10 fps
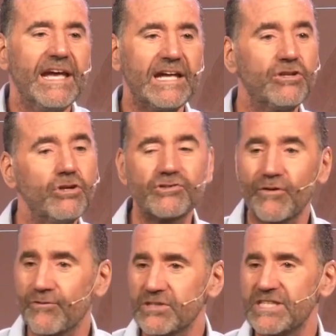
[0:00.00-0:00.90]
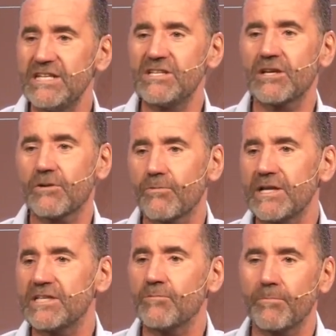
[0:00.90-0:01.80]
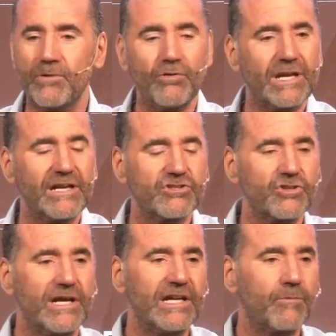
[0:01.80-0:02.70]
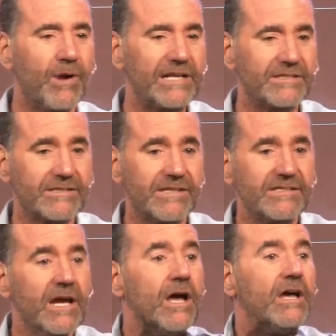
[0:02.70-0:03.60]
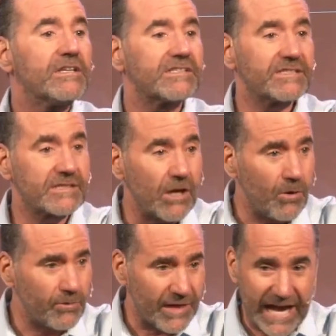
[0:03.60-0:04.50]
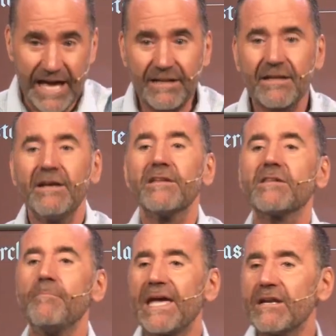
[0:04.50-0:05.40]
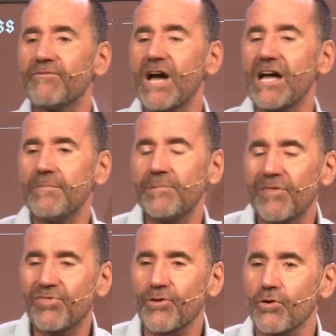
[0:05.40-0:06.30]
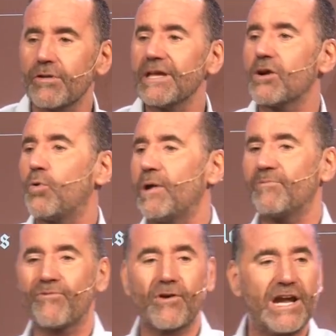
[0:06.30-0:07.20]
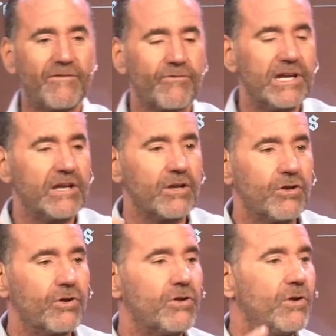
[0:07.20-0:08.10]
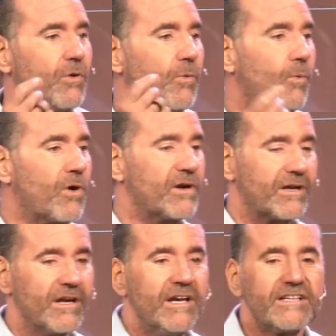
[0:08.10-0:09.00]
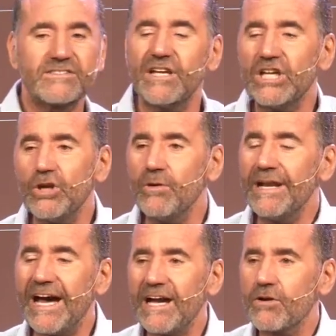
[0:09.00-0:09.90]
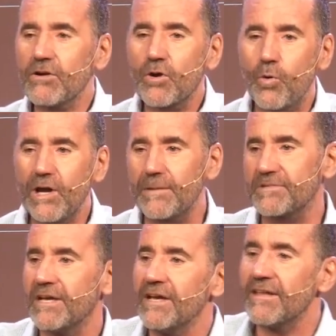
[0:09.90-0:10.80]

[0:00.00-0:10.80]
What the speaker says: and useful for teaching, correcting, rebuking, and training in righteousness so that the man of God may be thoroughly equipped for every good work. So that you and I are equipped.